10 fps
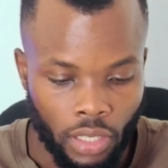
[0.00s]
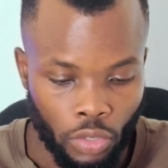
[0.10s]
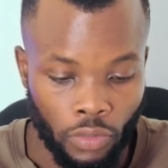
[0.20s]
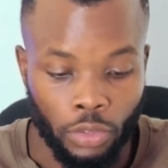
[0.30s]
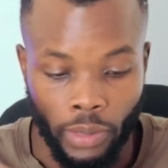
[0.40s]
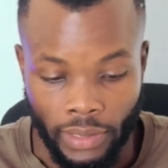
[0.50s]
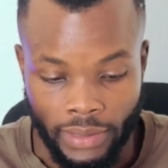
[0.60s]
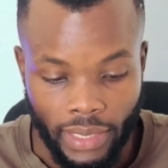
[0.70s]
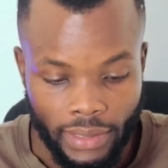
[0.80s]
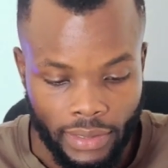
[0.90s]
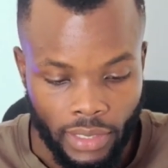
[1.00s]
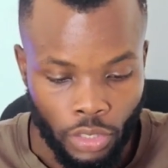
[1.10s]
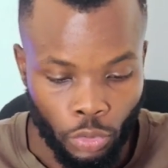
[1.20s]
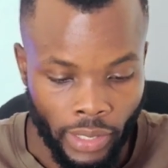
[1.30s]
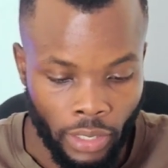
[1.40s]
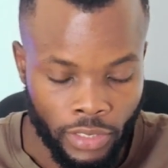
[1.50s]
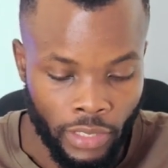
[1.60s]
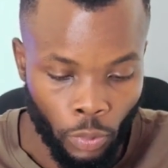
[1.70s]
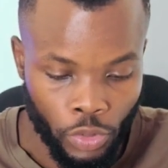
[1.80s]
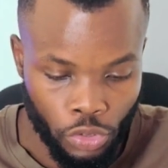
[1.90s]
You got to your results. You can now see
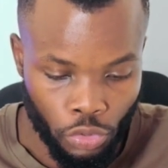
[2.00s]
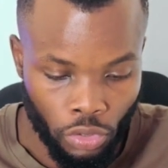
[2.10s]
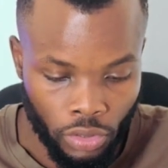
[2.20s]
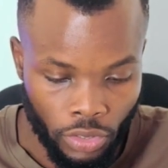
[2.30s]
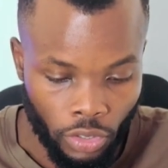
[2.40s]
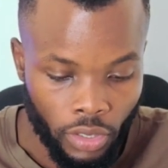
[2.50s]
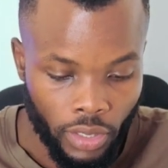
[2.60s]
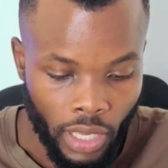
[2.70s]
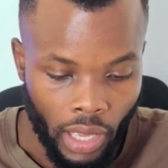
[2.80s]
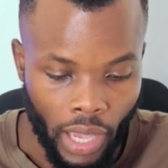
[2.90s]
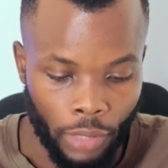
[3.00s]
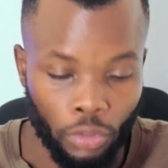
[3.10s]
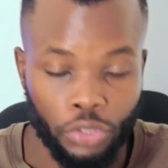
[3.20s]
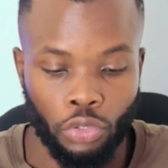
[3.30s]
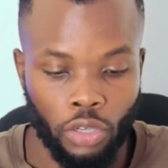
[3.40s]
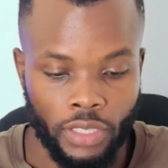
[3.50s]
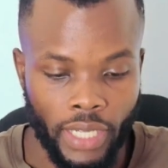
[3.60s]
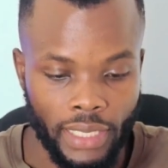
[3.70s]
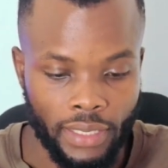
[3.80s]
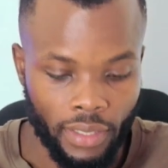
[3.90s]
the questions you got wrong and what you got
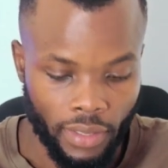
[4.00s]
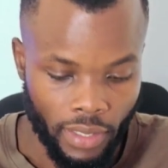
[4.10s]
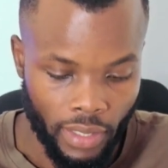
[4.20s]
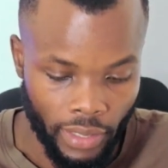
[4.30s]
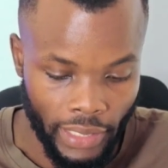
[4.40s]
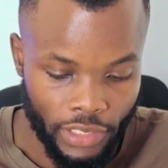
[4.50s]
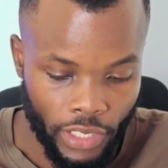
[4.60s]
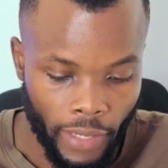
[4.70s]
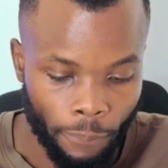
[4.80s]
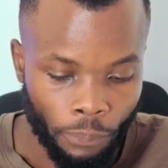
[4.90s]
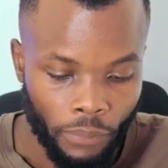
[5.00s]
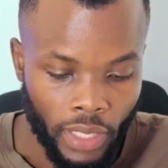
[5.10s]
right here.